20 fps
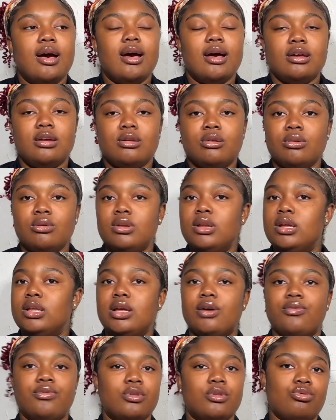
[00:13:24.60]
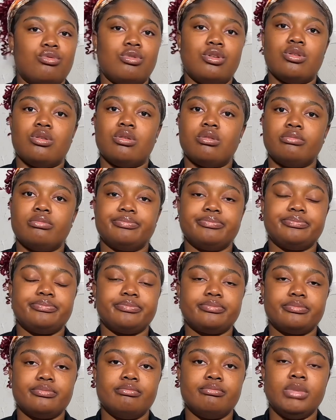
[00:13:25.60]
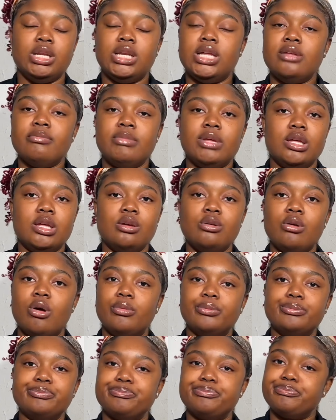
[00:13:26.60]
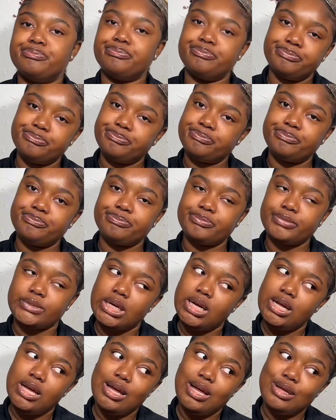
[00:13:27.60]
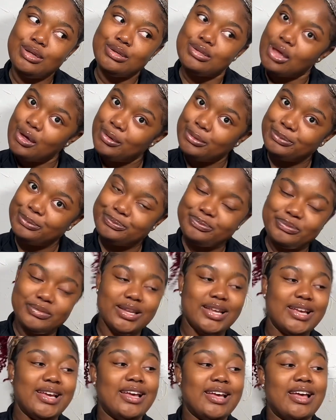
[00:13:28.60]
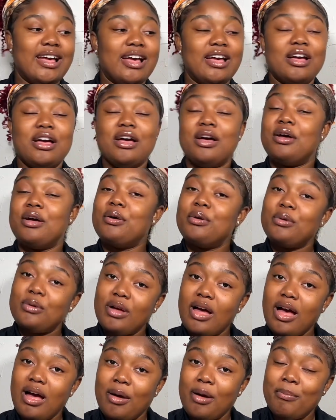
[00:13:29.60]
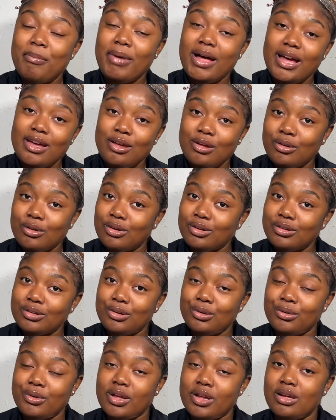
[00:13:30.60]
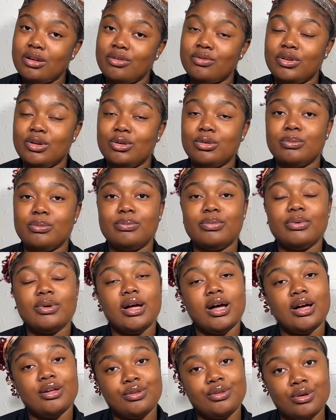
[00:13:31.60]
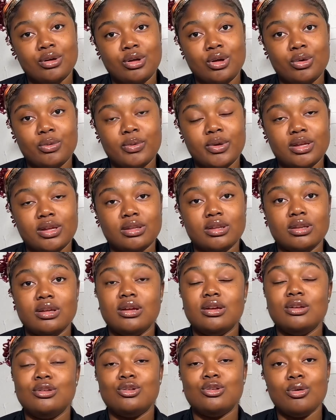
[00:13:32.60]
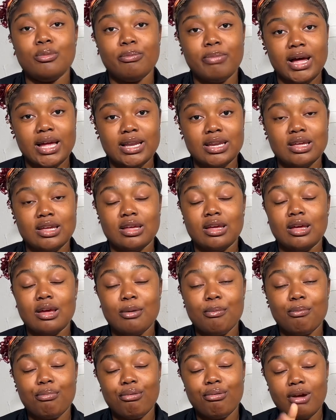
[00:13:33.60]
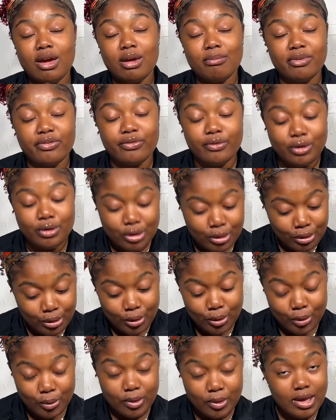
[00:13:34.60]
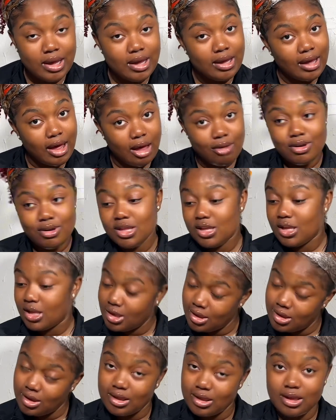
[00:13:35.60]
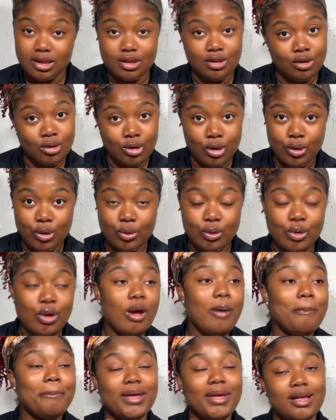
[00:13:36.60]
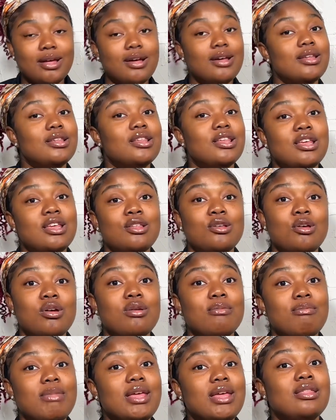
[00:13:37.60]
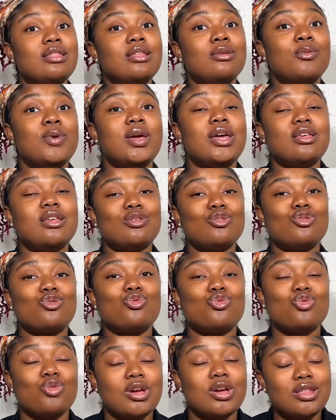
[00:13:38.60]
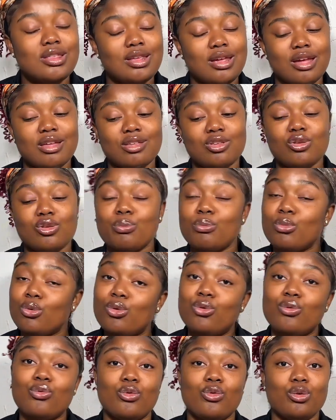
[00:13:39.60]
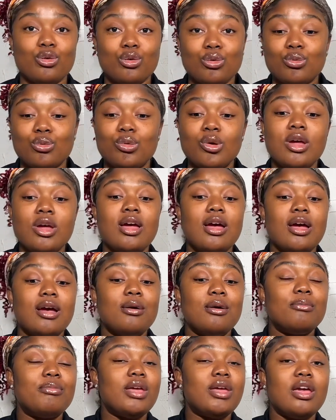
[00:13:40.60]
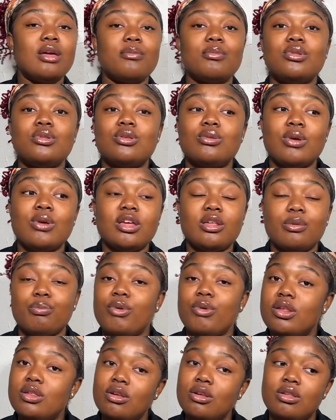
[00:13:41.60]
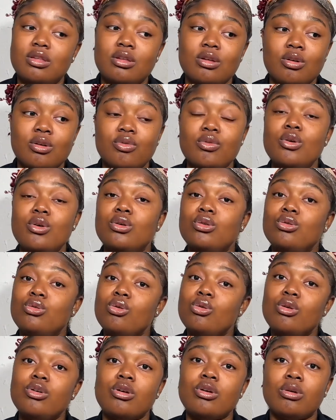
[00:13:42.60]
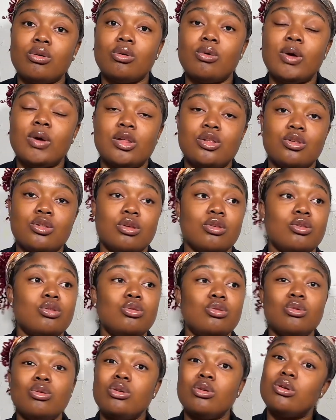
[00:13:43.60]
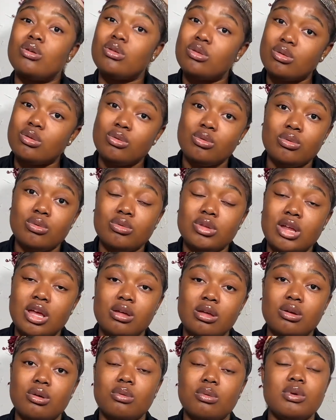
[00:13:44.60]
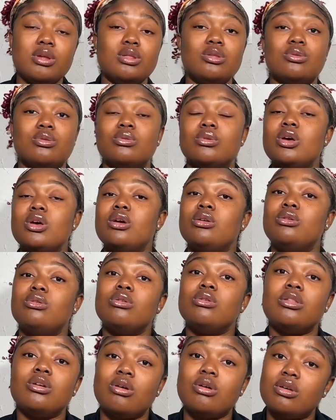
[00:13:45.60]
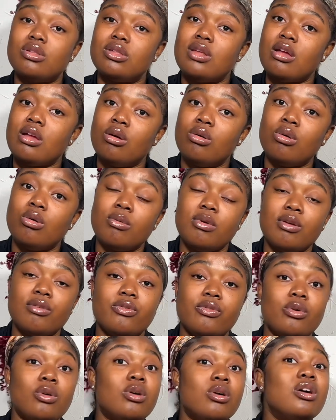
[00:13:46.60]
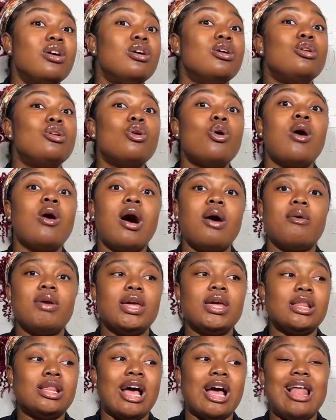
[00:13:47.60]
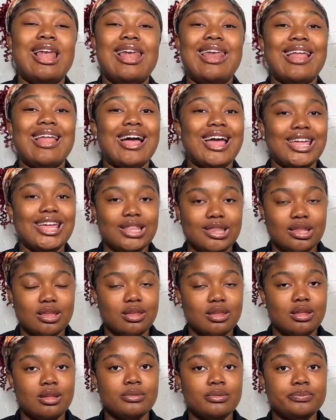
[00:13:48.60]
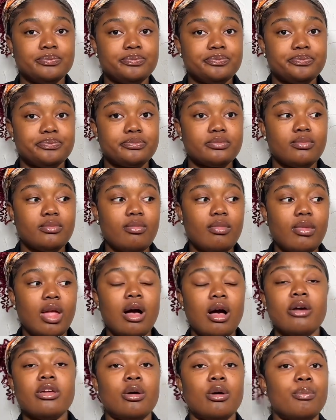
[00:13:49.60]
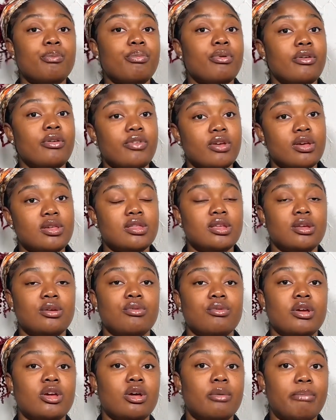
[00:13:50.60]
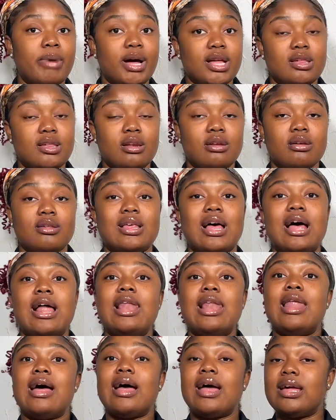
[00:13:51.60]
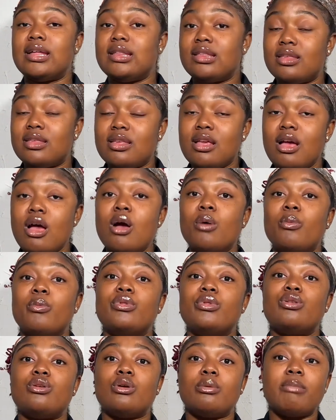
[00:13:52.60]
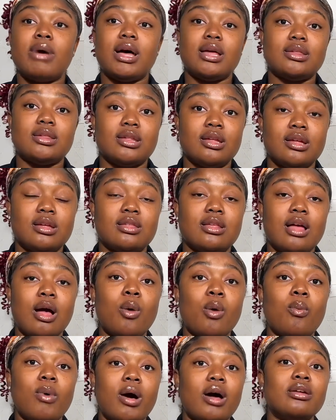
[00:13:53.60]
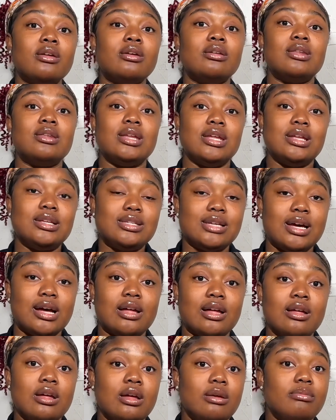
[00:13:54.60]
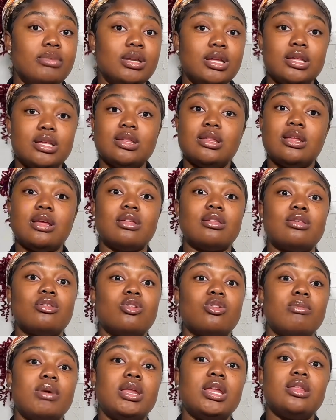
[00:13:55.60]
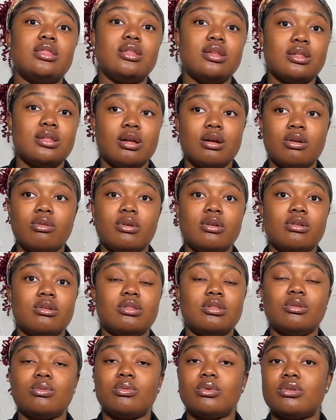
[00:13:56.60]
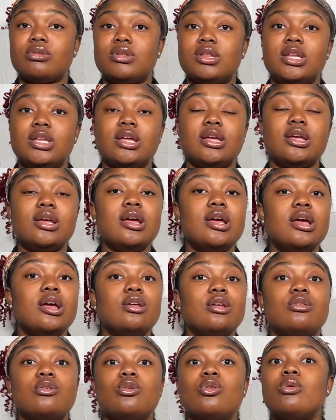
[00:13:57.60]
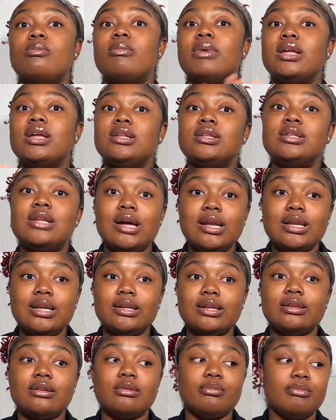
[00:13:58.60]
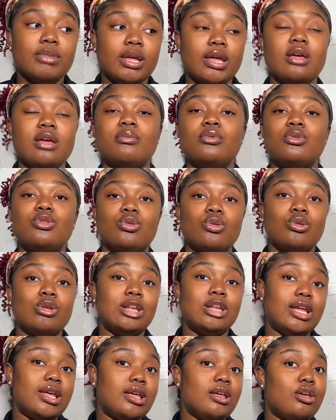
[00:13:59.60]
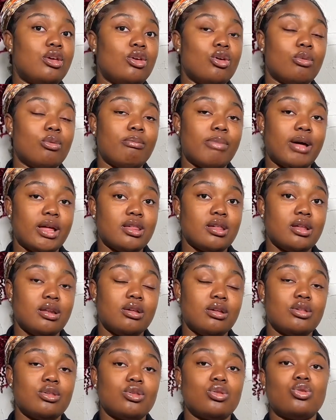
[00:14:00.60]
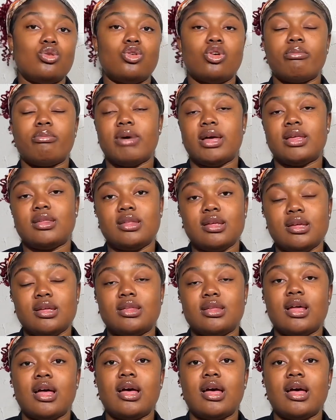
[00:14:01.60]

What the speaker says: And you don't need that frustration. Believe me, you don't. So, buy your courier envelope as you're going. Don't panic. Pray before you go. Carry Jesus as you go, because he's going to make the way straight and smooth for you. Be able to express yourself, know your questions, know your school that you're going to, know the course that you're going for, know how it aligns, how your previous degree, your bachelor's, aligns with your master's. And while you need that, please, there's so many things that are going on in the world today. So my darling, be able to link your bachelor's to your master's.